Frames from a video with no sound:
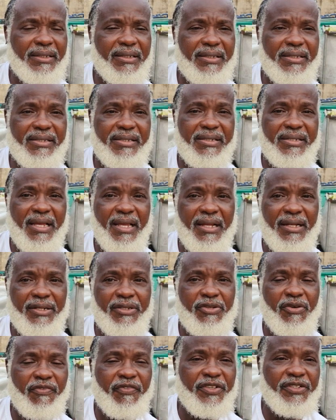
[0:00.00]
sell
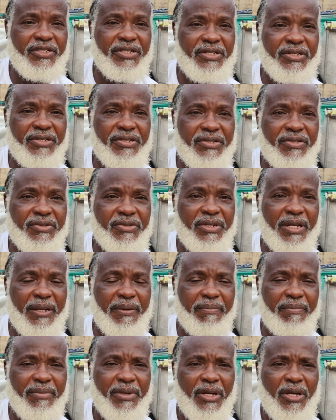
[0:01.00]
your fishes to them.